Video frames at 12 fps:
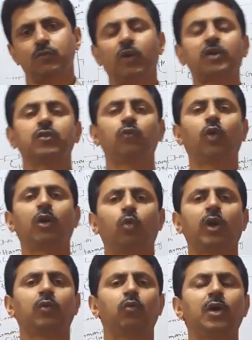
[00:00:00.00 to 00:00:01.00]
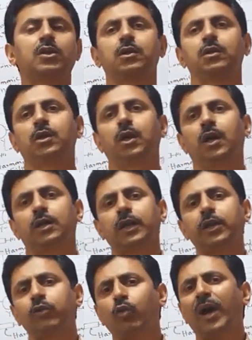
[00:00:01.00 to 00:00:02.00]
what are the
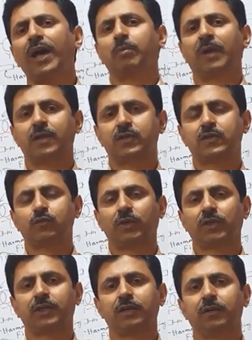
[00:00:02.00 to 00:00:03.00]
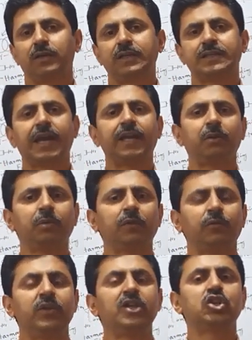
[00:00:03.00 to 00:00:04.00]
requirements? What are the desirable
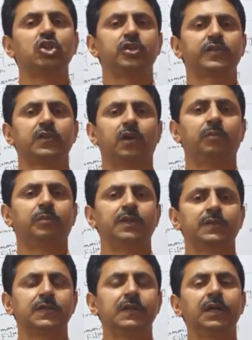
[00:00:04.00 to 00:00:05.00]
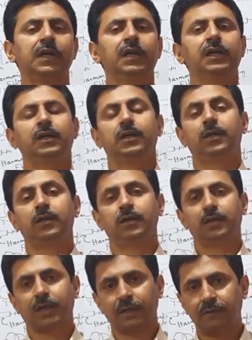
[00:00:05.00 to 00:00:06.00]
features of these
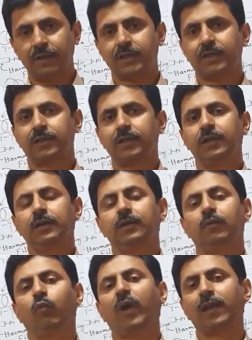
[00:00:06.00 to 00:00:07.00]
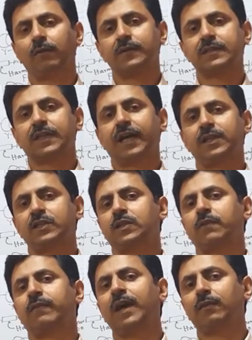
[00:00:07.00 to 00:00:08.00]
converter valves,
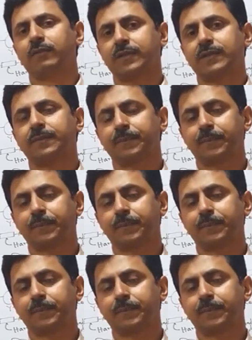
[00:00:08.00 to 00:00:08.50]
thyristor valves?